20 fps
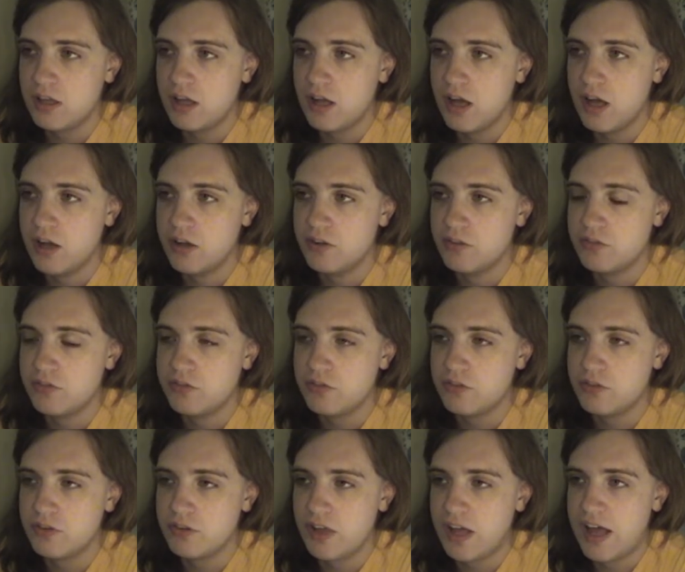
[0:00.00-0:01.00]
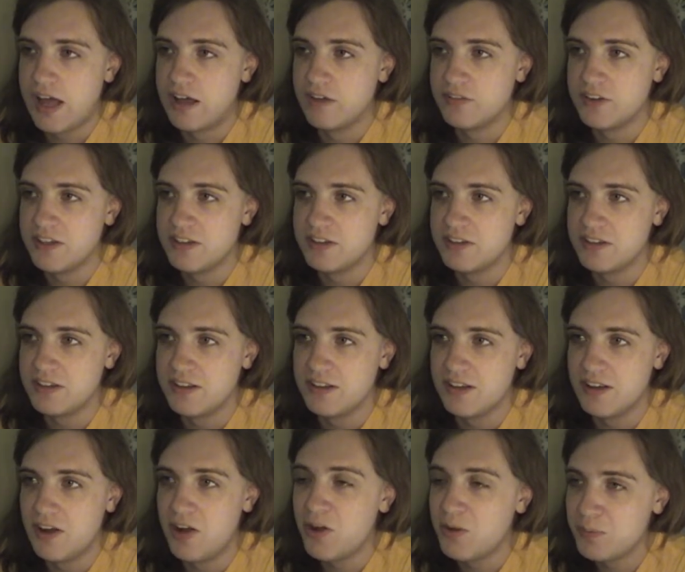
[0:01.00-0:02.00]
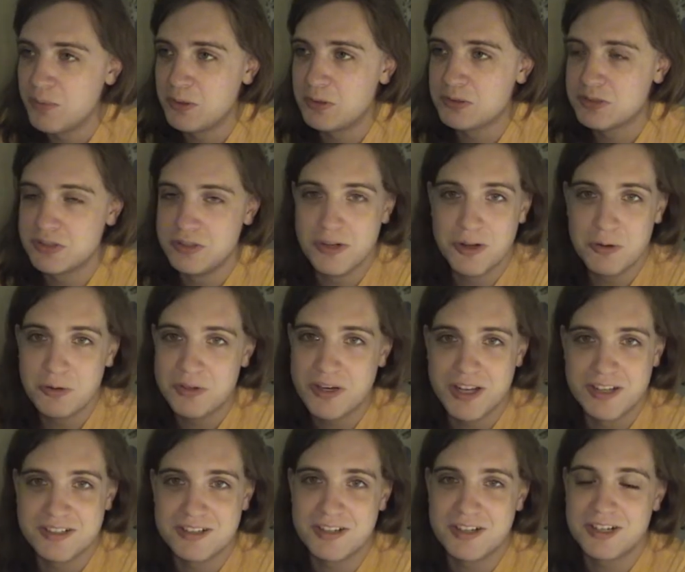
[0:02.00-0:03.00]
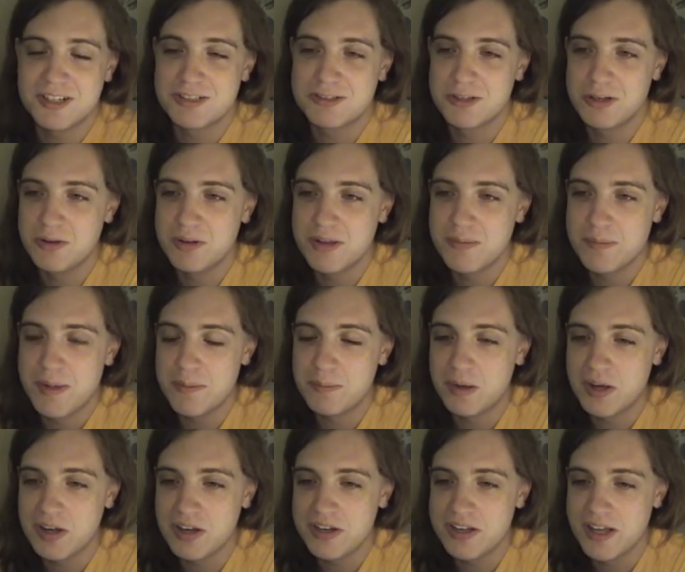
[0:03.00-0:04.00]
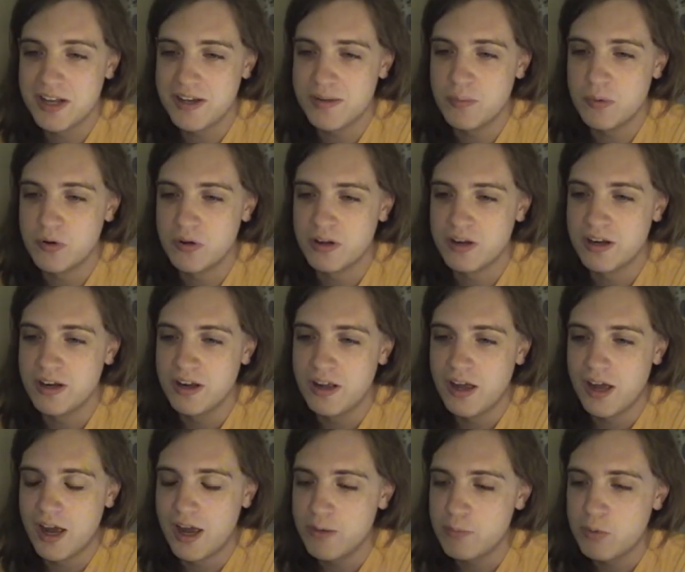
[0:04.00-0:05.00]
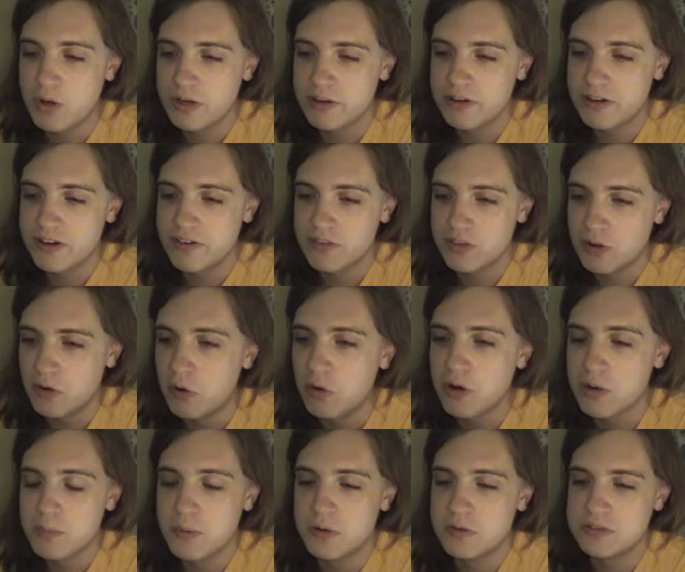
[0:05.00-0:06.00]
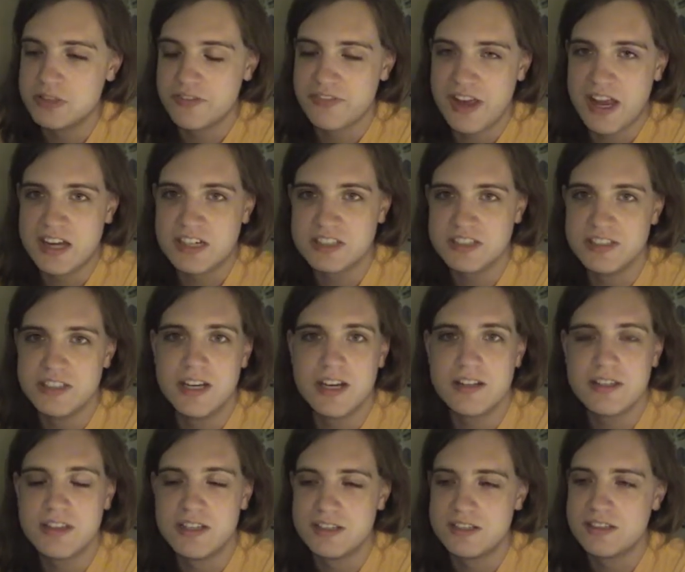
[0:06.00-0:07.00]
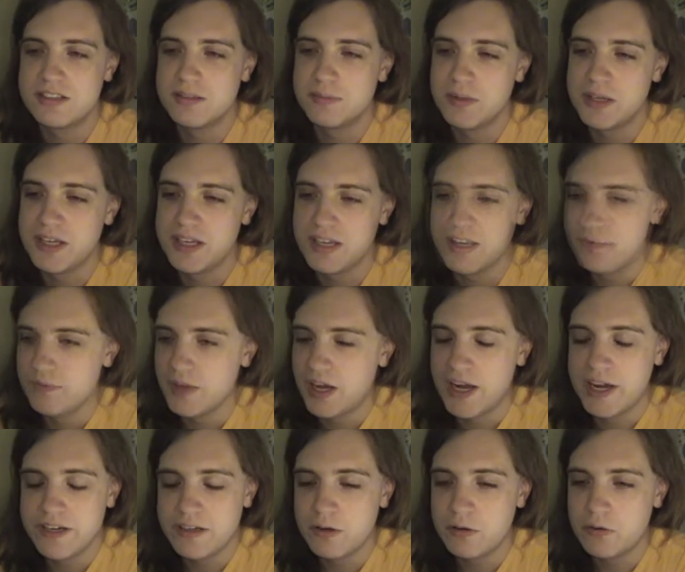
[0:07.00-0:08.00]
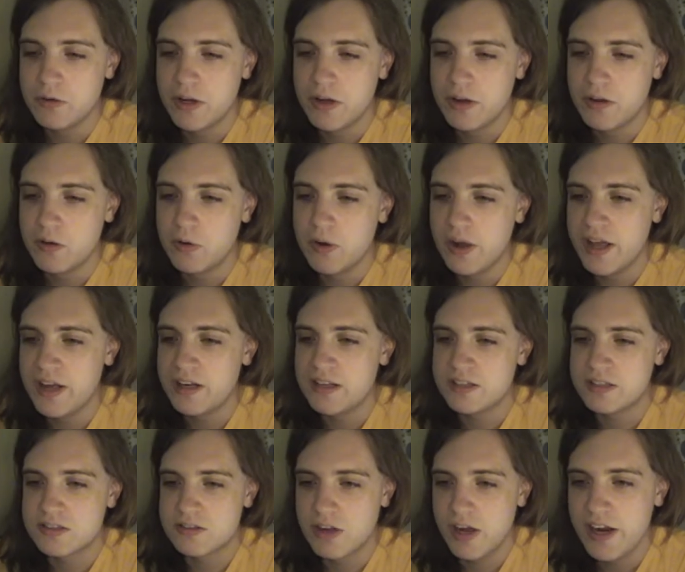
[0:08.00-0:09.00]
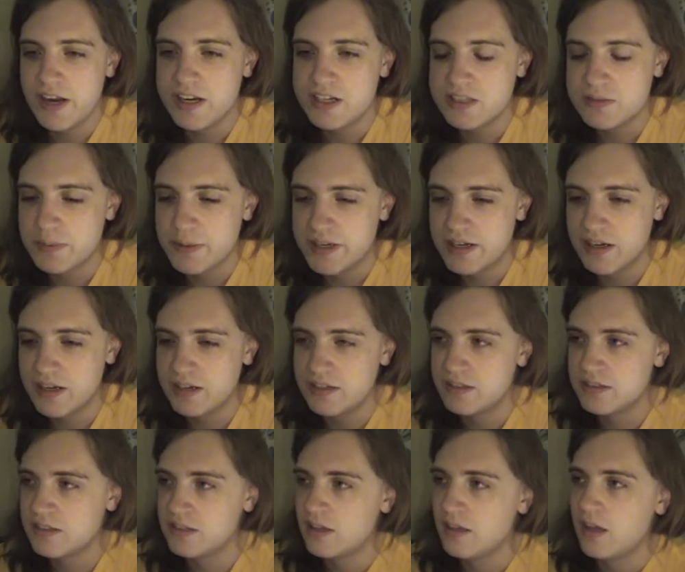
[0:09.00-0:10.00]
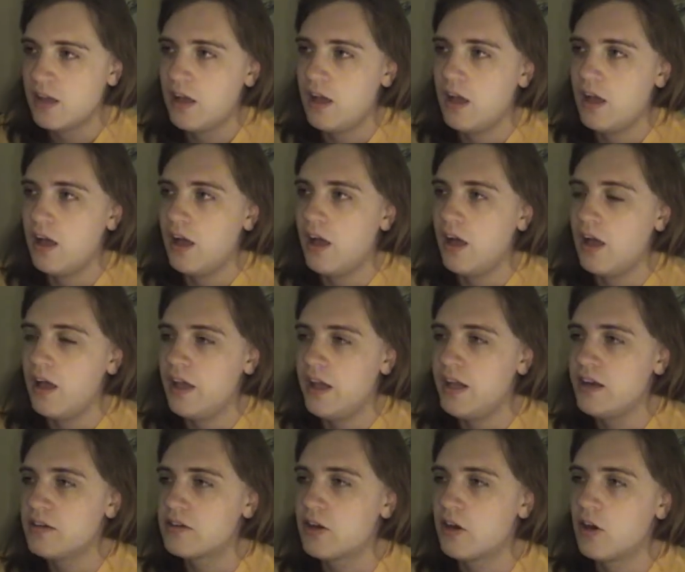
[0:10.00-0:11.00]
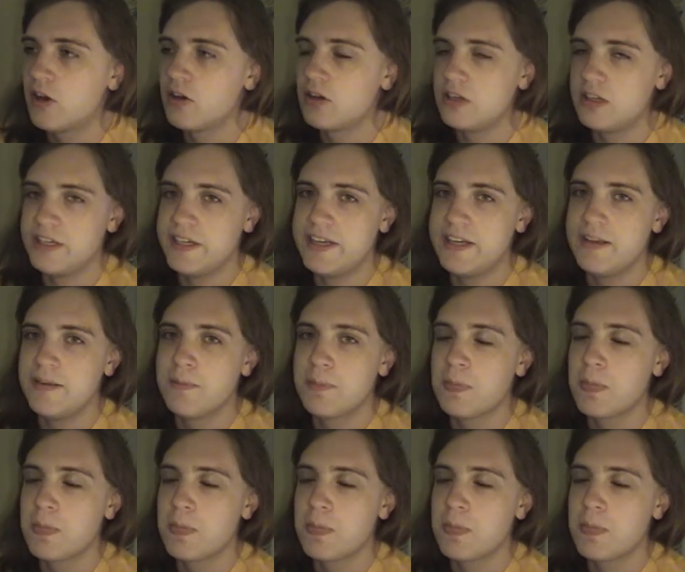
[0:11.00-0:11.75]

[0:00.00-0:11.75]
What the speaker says: of having almost no testosterone in my body anymore. I'm wondering if the hormones have actually done this to me. I don't know. And it's strange because internally,